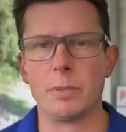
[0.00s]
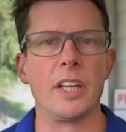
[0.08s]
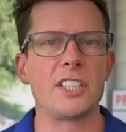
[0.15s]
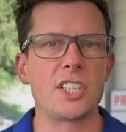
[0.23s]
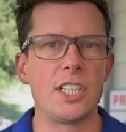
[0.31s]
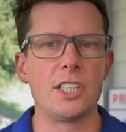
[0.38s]
But
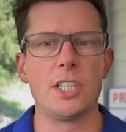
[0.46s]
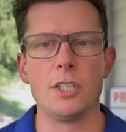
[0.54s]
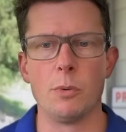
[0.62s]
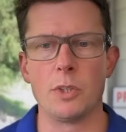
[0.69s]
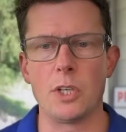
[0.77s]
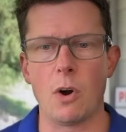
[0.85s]
let's
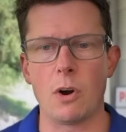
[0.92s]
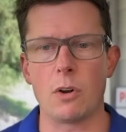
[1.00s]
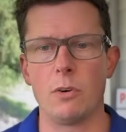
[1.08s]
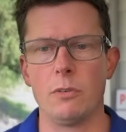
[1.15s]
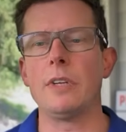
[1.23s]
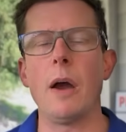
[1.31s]
continue with the
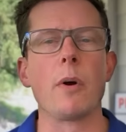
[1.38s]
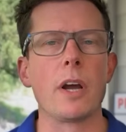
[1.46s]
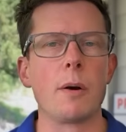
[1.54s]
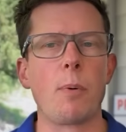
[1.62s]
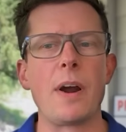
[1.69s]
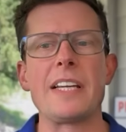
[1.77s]
article. Now we're going
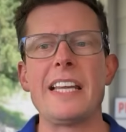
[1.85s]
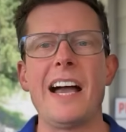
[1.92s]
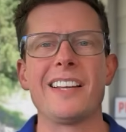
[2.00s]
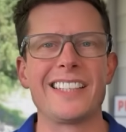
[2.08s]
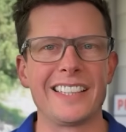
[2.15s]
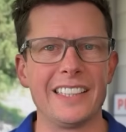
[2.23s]
to break
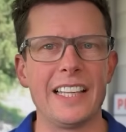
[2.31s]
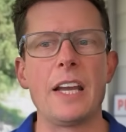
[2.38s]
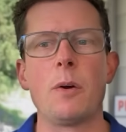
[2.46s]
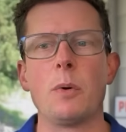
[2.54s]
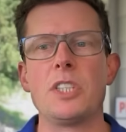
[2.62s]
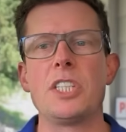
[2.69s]
down
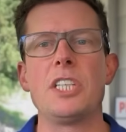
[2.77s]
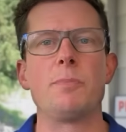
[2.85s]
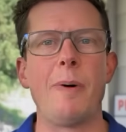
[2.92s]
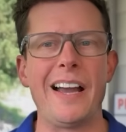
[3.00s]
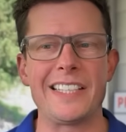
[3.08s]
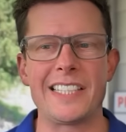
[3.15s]
delinquencies
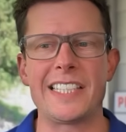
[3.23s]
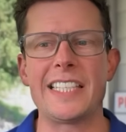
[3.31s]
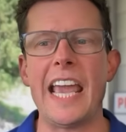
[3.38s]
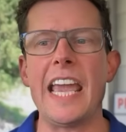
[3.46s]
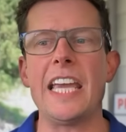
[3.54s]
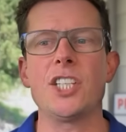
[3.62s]
by
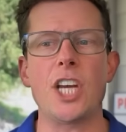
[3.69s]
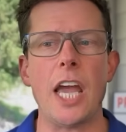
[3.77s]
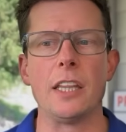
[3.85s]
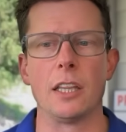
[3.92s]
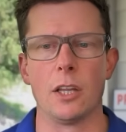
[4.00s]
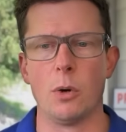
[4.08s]
stage
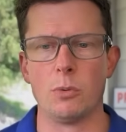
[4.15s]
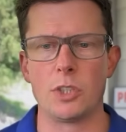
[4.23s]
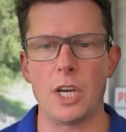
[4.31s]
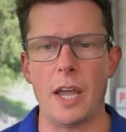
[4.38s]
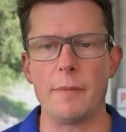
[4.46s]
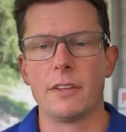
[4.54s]
and loan
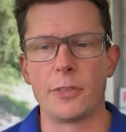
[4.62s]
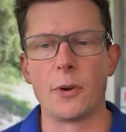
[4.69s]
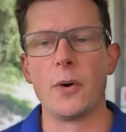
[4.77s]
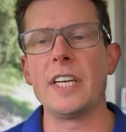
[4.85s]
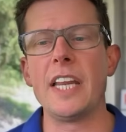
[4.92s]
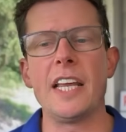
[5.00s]
type. The
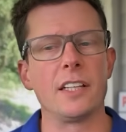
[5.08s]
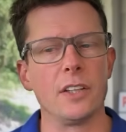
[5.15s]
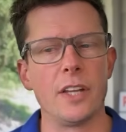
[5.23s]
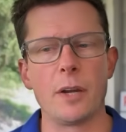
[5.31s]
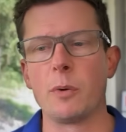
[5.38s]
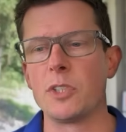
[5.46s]
30-day
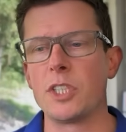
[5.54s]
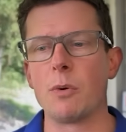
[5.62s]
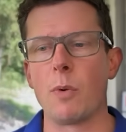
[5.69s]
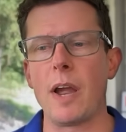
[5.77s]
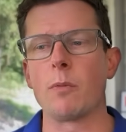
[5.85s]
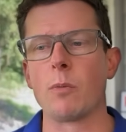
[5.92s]
delinquency
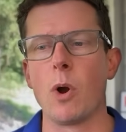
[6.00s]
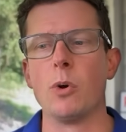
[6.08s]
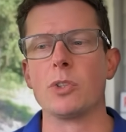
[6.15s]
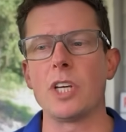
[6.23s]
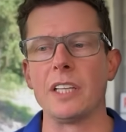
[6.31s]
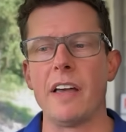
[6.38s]
rate
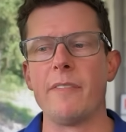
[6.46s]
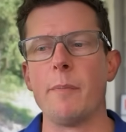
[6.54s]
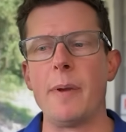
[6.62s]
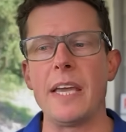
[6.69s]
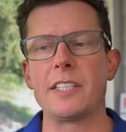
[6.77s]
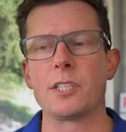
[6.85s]
rose 11
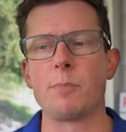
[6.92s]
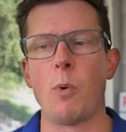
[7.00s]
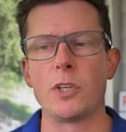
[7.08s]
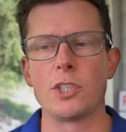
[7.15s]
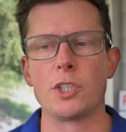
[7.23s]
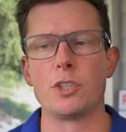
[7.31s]
basis
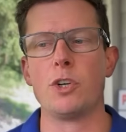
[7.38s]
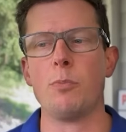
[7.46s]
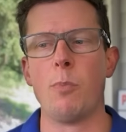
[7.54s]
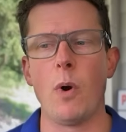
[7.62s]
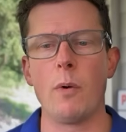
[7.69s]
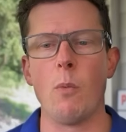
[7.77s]
points to
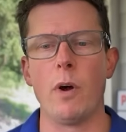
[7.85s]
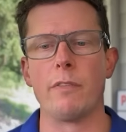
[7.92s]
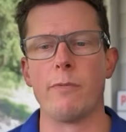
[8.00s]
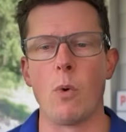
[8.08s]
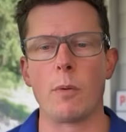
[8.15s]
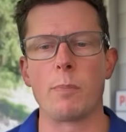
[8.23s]

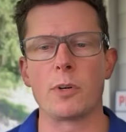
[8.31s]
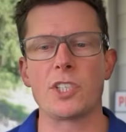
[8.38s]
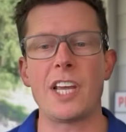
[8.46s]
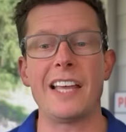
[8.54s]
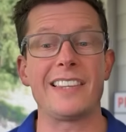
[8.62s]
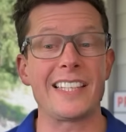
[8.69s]

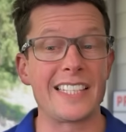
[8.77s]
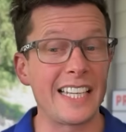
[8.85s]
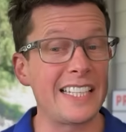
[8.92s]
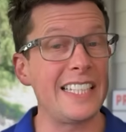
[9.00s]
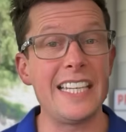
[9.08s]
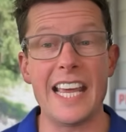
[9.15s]
2.14%. The
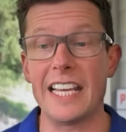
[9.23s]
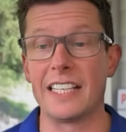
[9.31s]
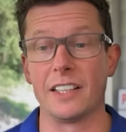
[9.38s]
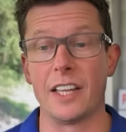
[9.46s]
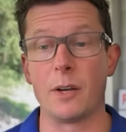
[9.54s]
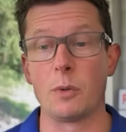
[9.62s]
60-day
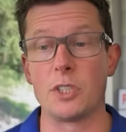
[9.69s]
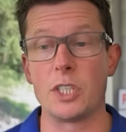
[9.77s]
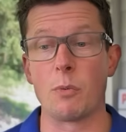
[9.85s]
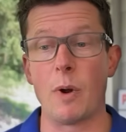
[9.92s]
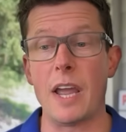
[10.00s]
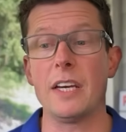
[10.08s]
delinquency
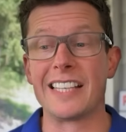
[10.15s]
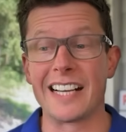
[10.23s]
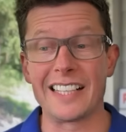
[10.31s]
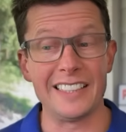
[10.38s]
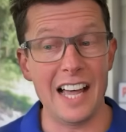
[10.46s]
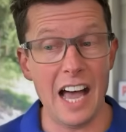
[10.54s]
rate
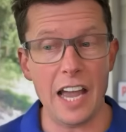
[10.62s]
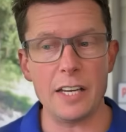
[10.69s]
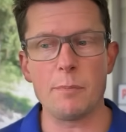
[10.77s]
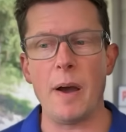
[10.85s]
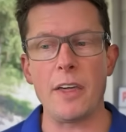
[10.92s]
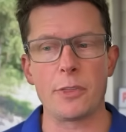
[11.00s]

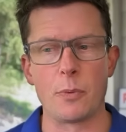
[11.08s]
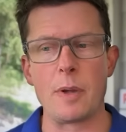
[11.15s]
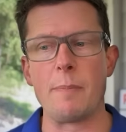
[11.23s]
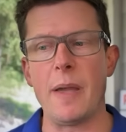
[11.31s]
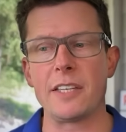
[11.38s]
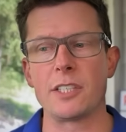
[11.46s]
declined by 3
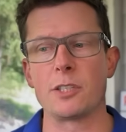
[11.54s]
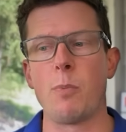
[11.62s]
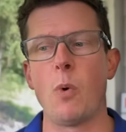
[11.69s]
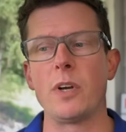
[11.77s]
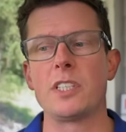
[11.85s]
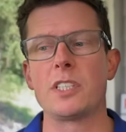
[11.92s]
basis
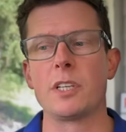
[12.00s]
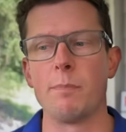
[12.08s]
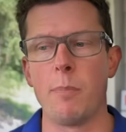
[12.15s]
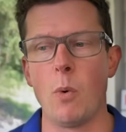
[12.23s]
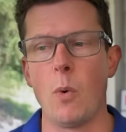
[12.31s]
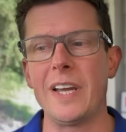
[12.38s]
points to
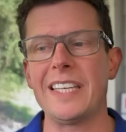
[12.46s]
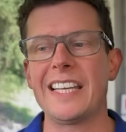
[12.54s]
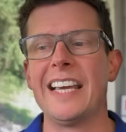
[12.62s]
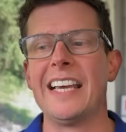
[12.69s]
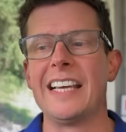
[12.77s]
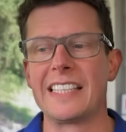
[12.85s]

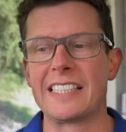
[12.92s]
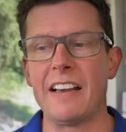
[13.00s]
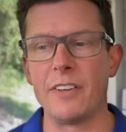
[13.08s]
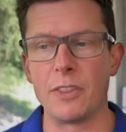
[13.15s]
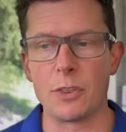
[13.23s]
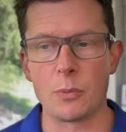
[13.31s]

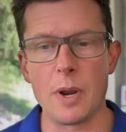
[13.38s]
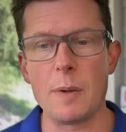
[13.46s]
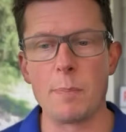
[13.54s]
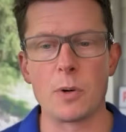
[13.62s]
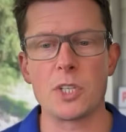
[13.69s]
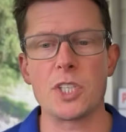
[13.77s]

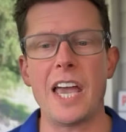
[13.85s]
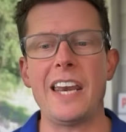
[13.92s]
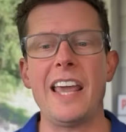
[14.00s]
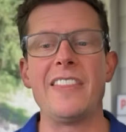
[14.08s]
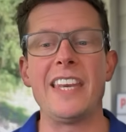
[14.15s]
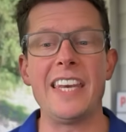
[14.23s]
0.73%.
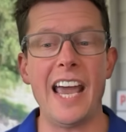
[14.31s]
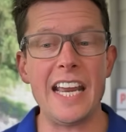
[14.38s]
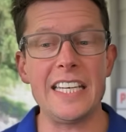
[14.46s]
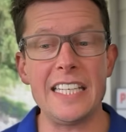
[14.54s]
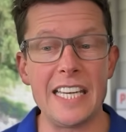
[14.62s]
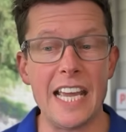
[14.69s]
And the
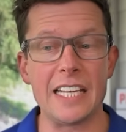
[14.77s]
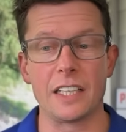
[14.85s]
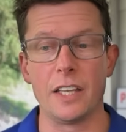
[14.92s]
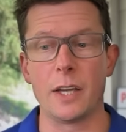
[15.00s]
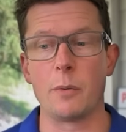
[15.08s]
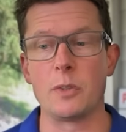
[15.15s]
90-day
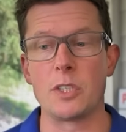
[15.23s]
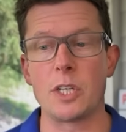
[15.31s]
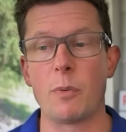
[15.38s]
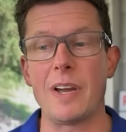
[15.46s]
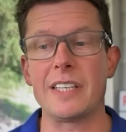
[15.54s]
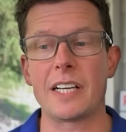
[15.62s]
delinquency
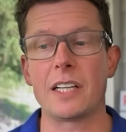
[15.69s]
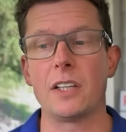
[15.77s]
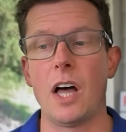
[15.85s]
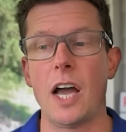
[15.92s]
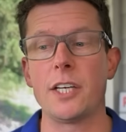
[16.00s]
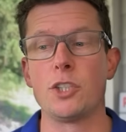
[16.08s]
rate
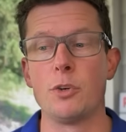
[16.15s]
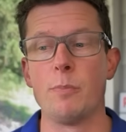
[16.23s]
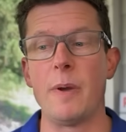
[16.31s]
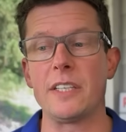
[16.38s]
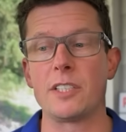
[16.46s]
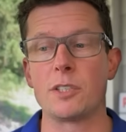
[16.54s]
declined 2
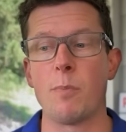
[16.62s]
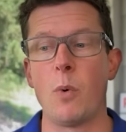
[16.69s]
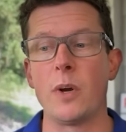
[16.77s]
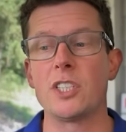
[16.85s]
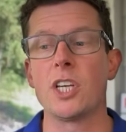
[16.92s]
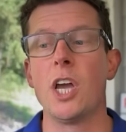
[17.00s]
basis
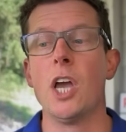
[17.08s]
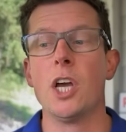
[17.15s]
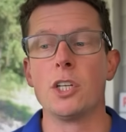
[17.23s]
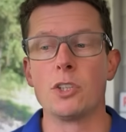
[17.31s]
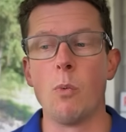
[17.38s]
points to